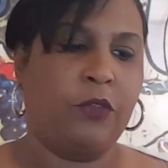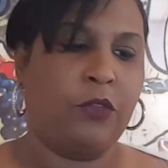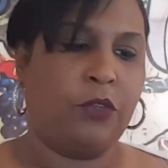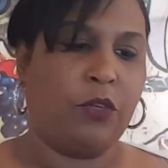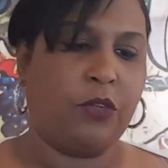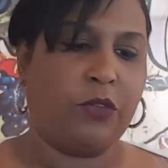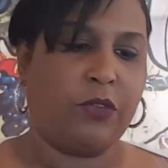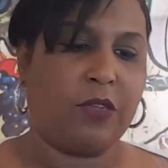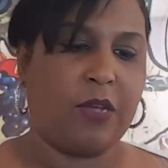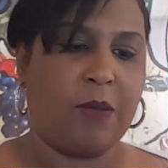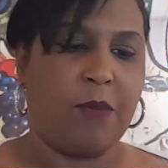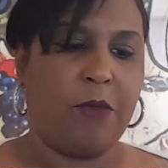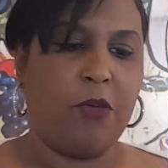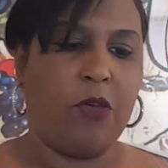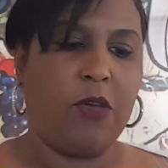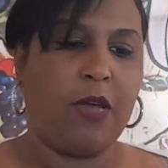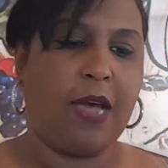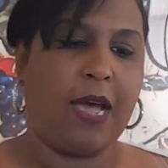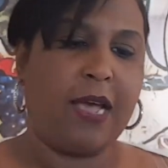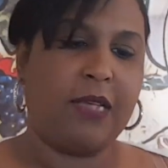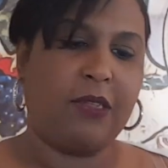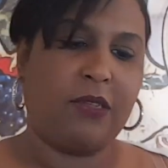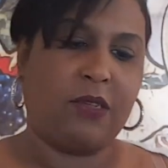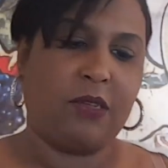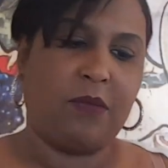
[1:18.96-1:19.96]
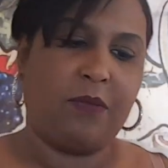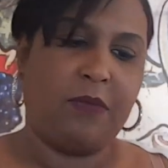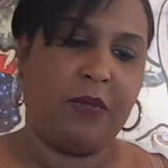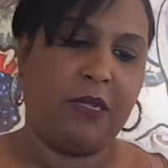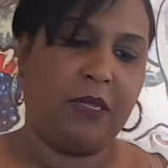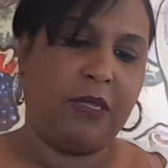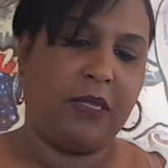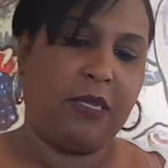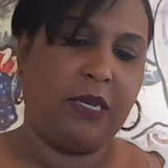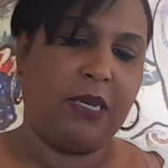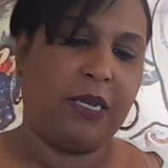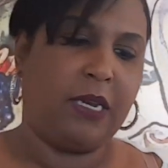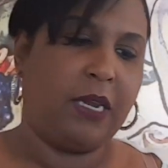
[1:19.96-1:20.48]
some of you guys could have
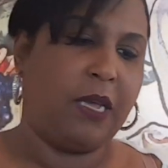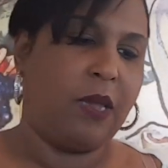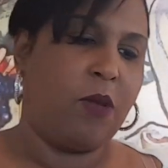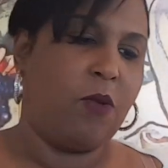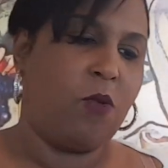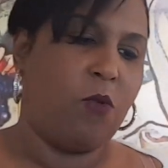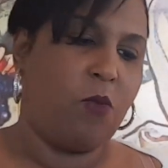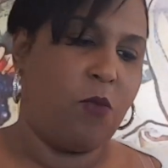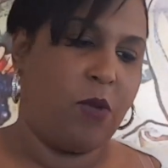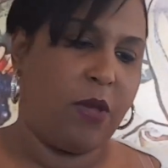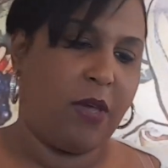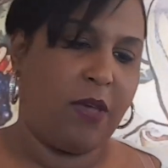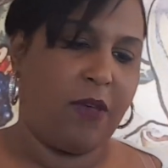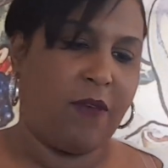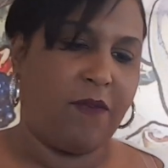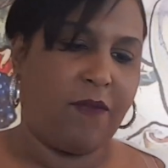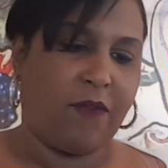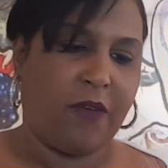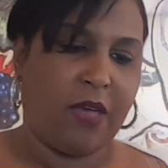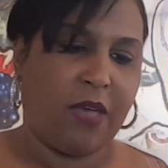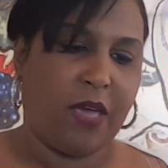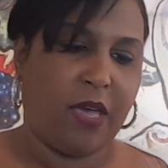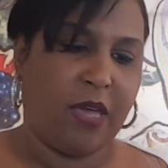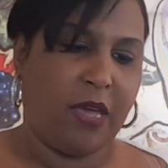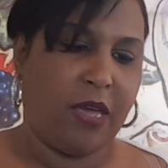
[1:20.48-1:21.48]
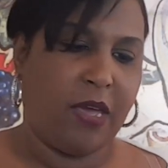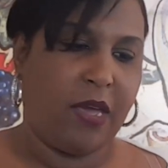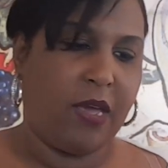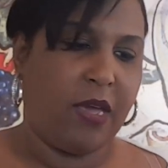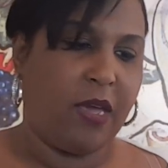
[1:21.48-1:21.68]
been dealing with a